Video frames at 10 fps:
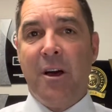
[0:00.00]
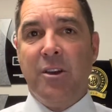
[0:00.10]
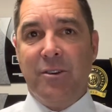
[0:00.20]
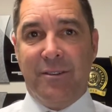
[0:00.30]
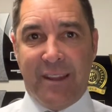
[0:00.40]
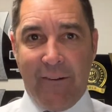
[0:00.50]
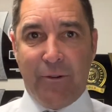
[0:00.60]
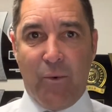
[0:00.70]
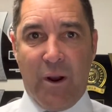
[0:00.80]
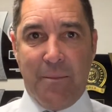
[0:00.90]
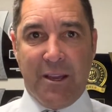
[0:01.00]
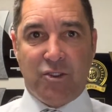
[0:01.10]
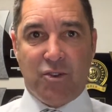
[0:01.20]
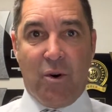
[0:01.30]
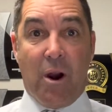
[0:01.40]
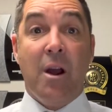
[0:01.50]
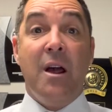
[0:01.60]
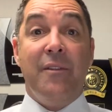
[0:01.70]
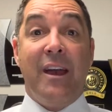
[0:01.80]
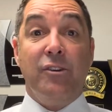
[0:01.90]
You definitely want to make sure
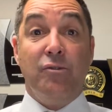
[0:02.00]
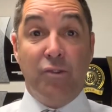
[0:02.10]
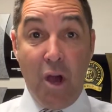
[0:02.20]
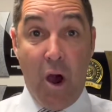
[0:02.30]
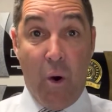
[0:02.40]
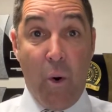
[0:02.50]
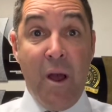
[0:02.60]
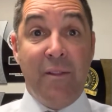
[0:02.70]
that you know